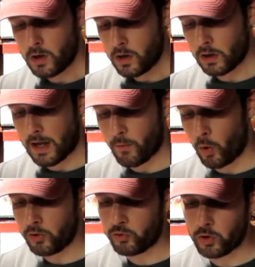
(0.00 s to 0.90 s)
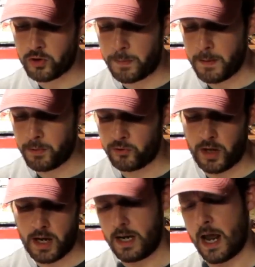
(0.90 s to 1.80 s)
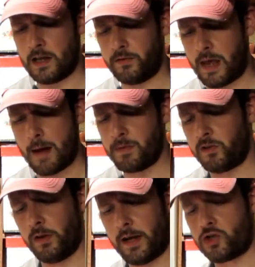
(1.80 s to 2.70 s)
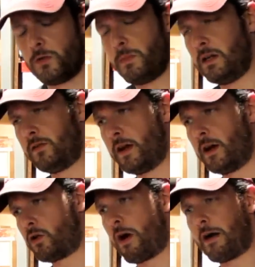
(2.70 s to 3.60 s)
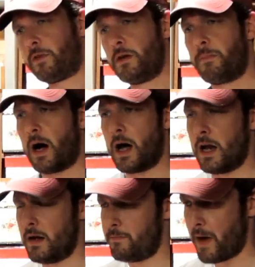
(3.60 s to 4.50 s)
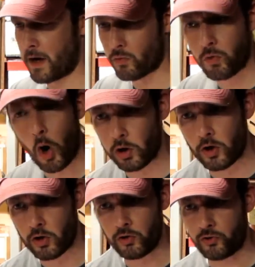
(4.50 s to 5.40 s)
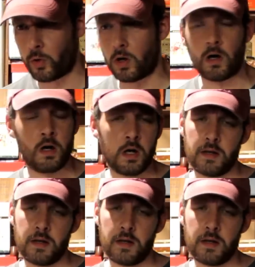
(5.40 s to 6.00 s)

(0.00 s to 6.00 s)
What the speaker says: You'll have all sorts of people saying, yes, cabinet selection means they're crafted by better rollers, or